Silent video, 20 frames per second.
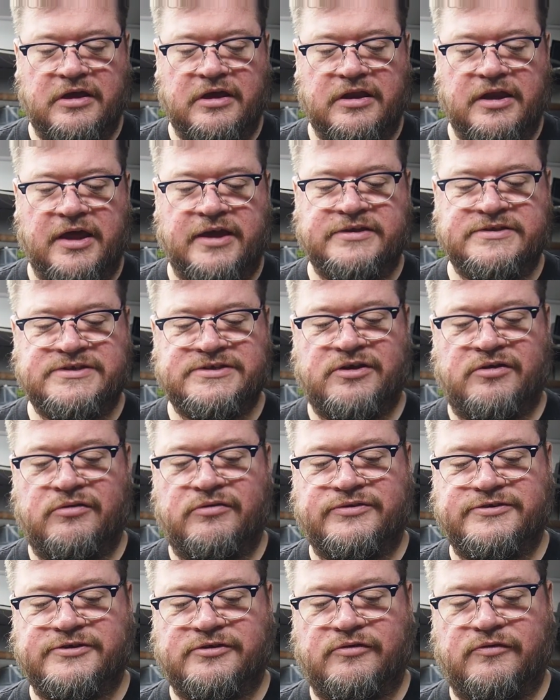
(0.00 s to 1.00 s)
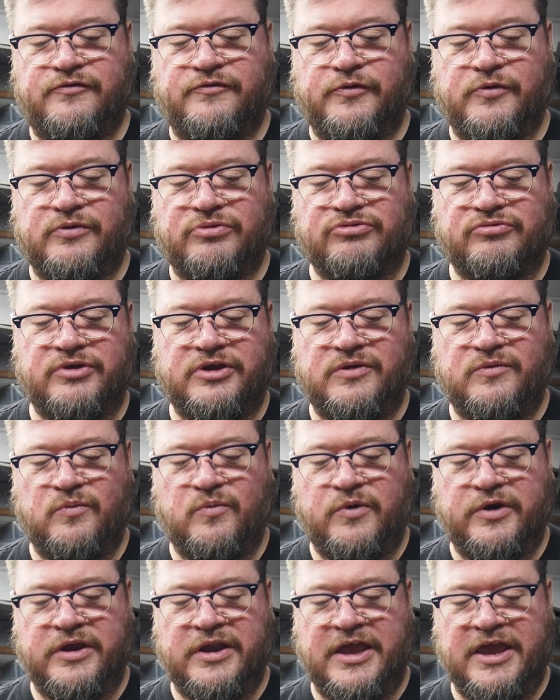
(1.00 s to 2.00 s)
90043
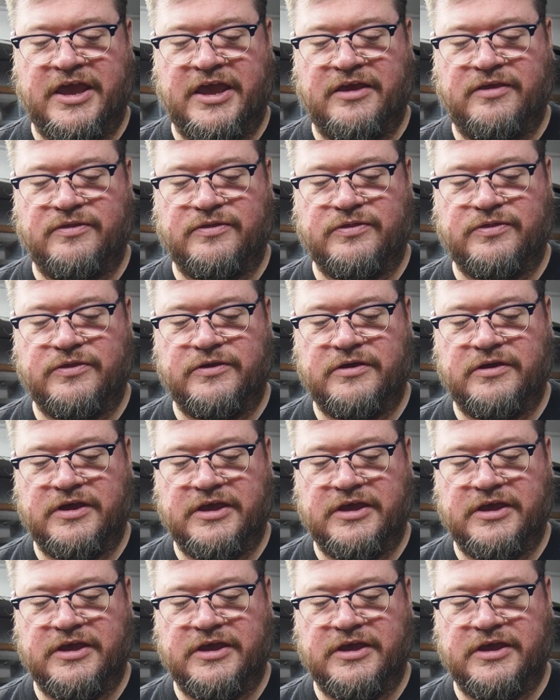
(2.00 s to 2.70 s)
1/8